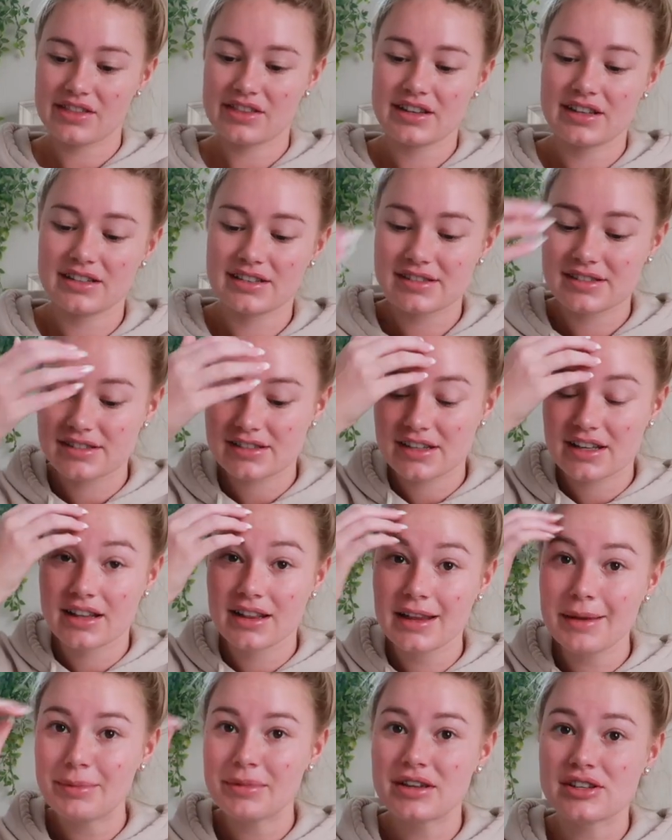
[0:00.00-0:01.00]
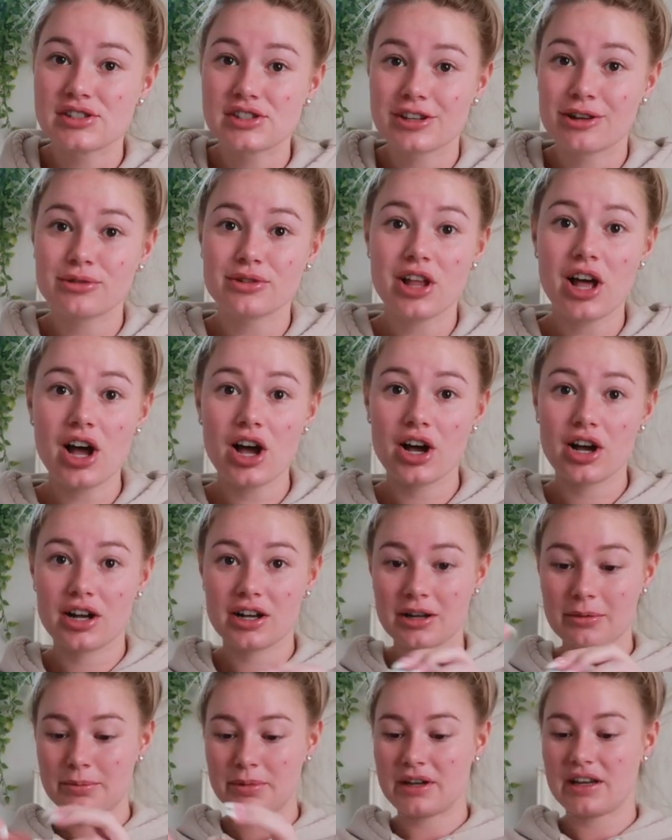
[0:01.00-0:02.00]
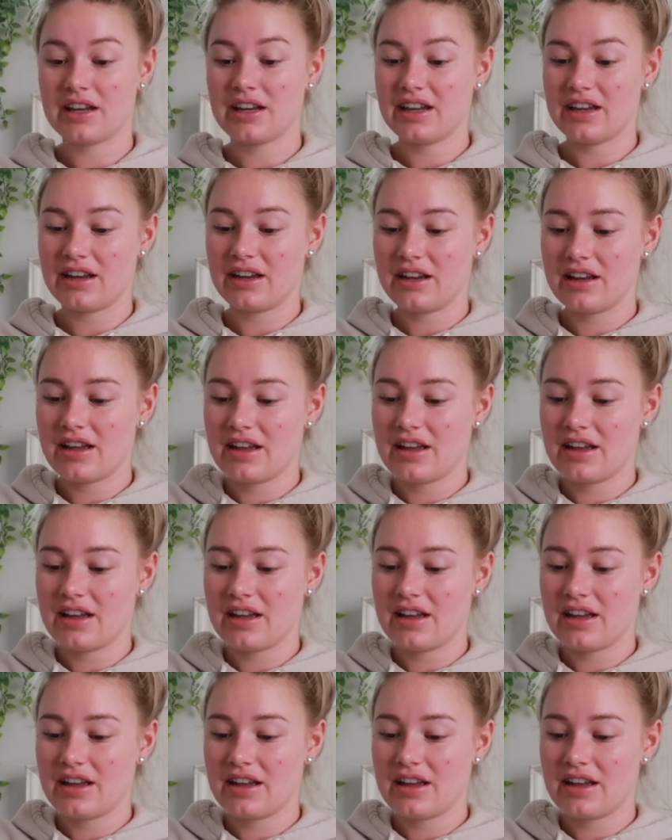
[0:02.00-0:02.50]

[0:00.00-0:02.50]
this clip is so long, but